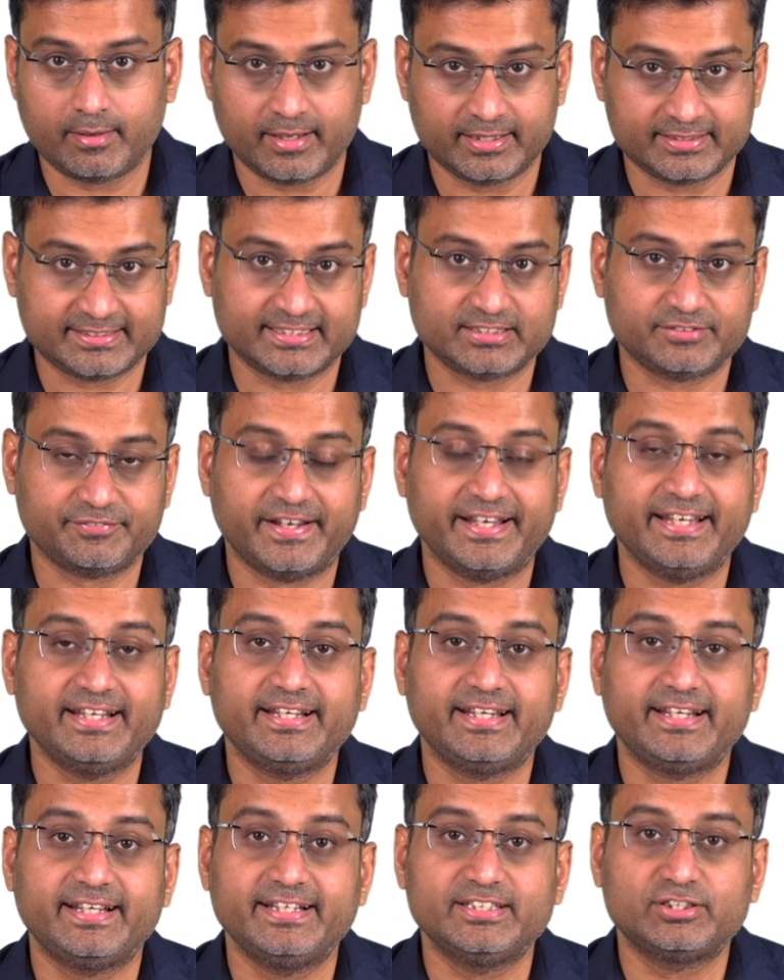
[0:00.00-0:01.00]
assess
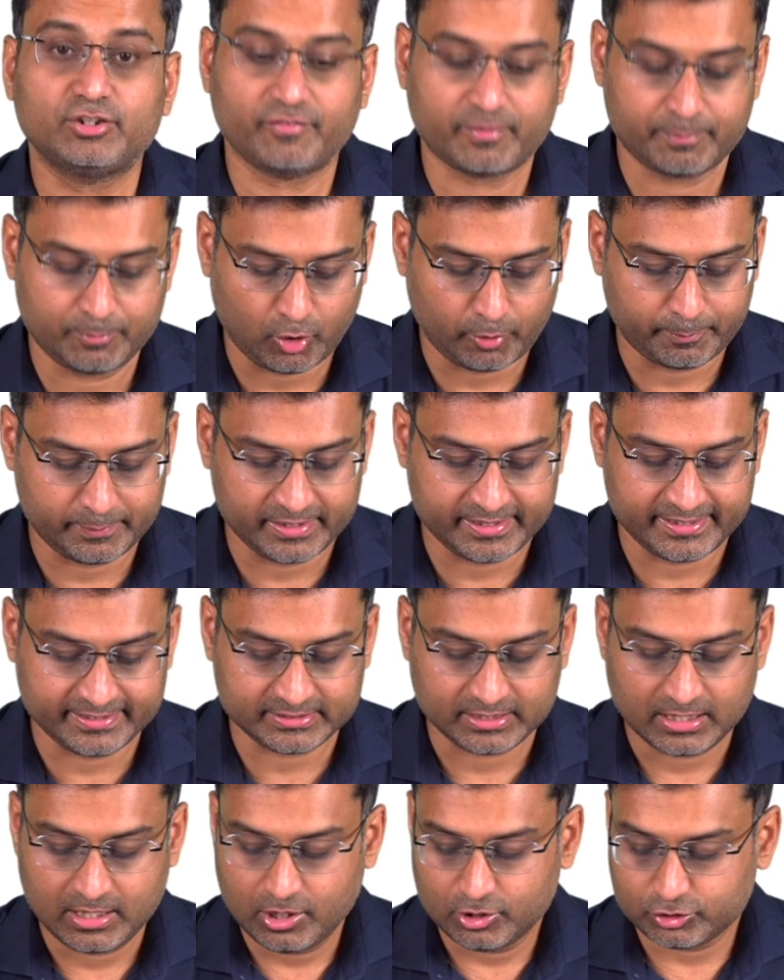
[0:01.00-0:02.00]
varying degrees of
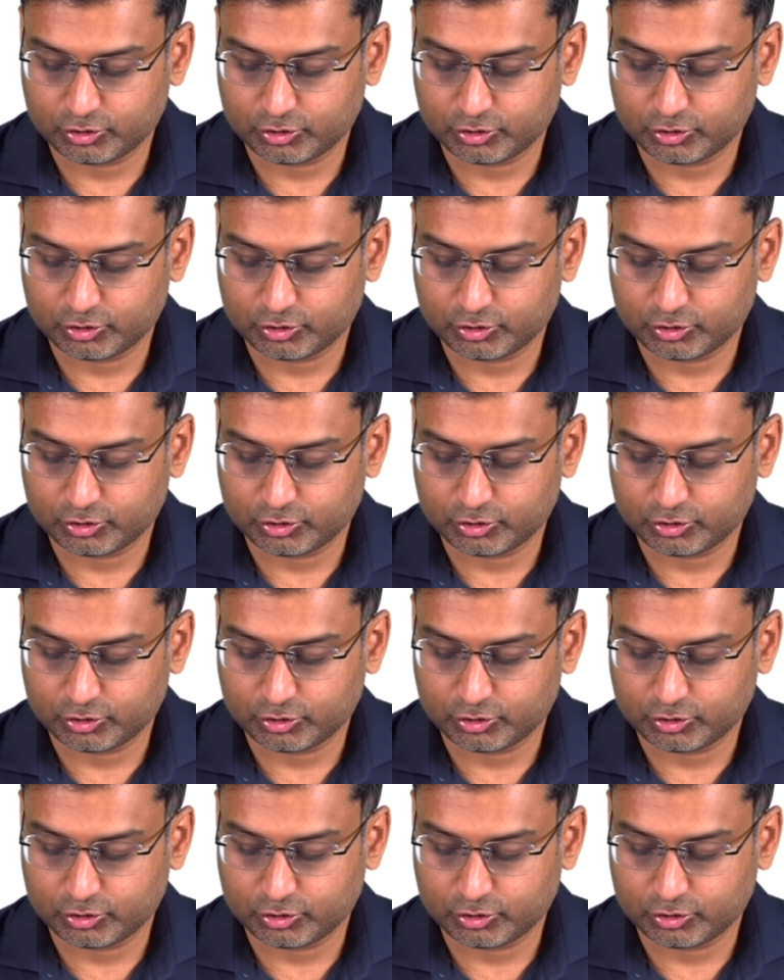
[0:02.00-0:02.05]
abnormalities.